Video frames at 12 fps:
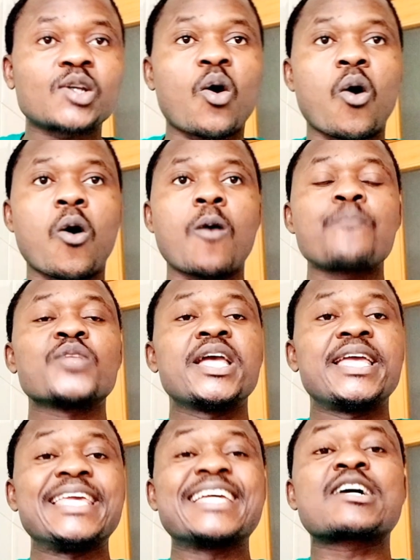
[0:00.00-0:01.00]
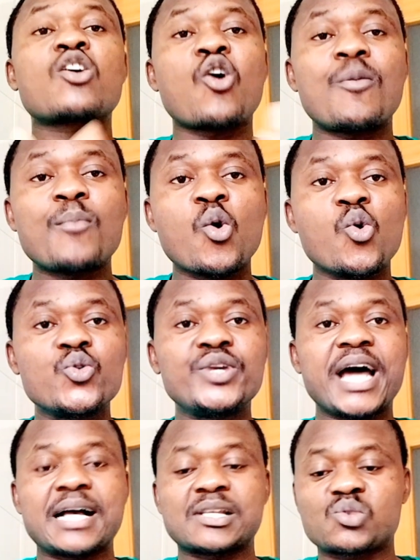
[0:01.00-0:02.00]
or income
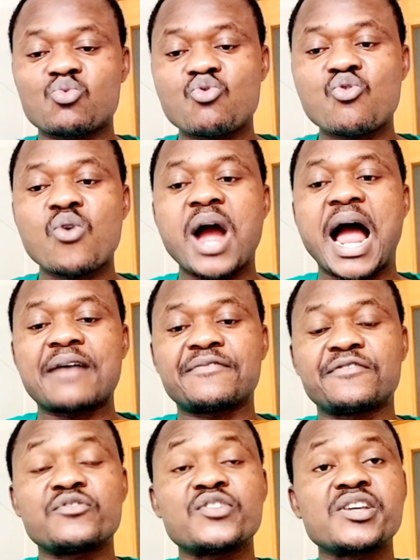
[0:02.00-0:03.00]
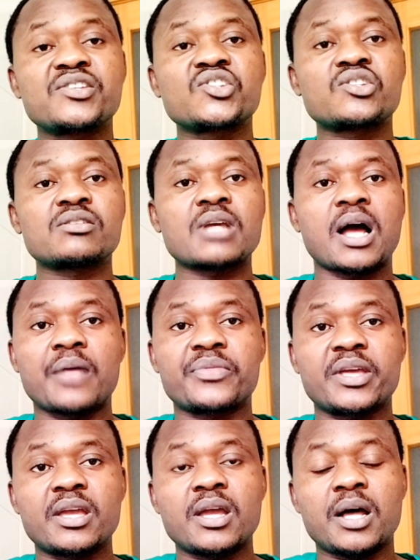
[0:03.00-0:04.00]
holders who have reached
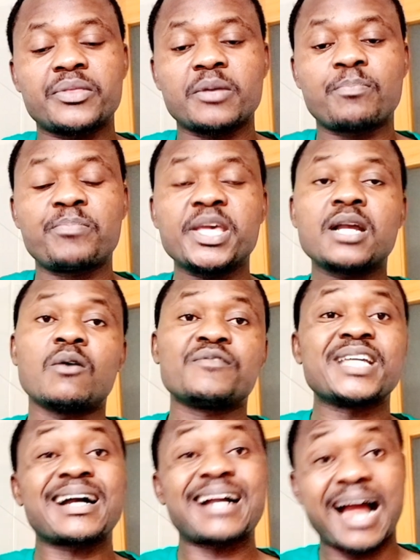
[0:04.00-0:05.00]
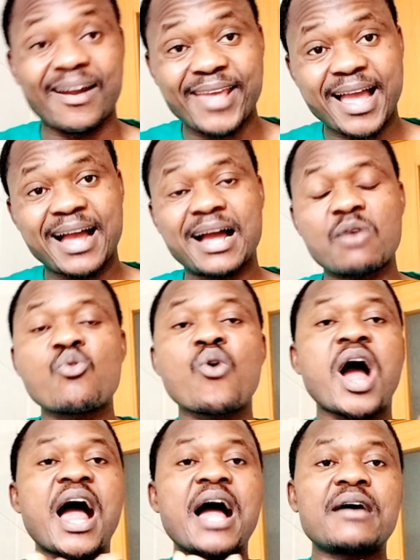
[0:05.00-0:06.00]
the peak of their career,
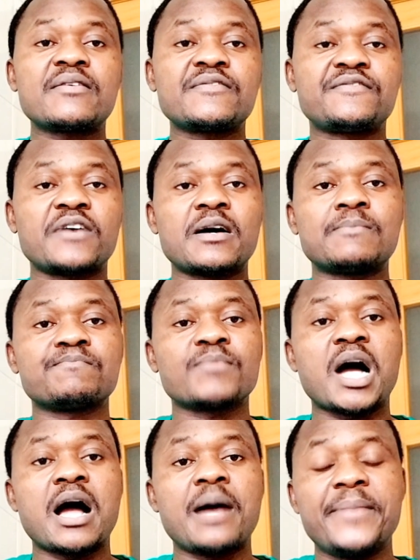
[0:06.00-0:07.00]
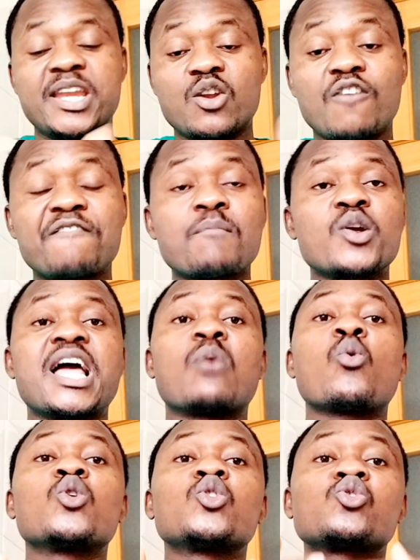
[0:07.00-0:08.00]
who have enough money
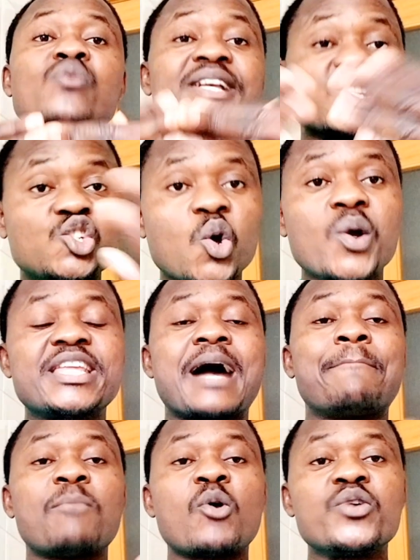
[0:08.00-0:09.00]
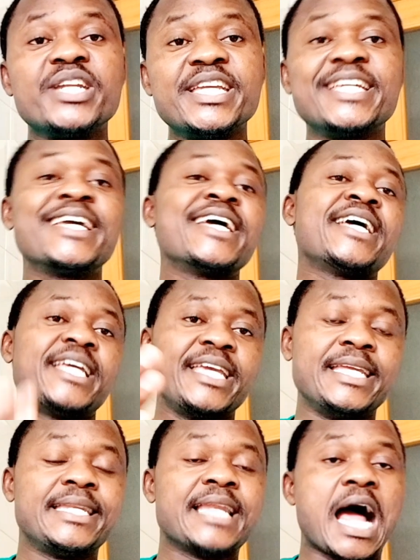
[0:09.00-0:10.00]
and want to enjoy their money
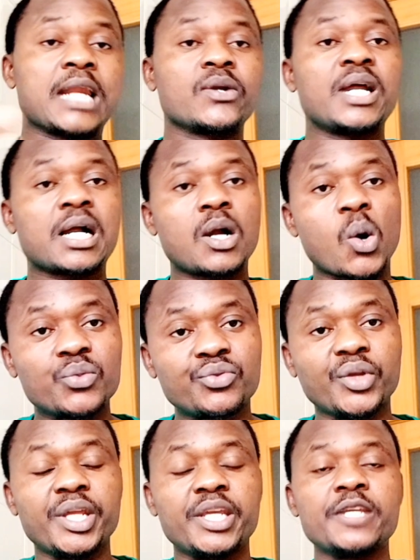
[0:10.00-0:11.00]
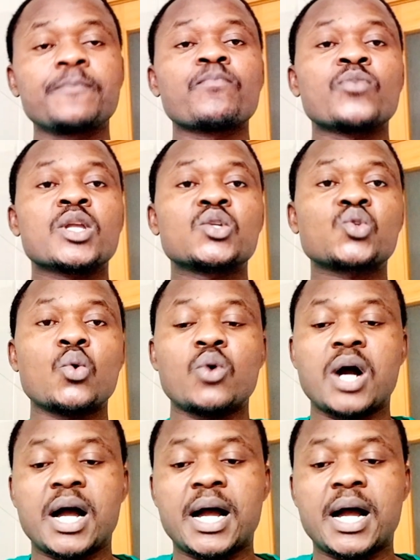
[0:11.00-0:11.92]
in another country. So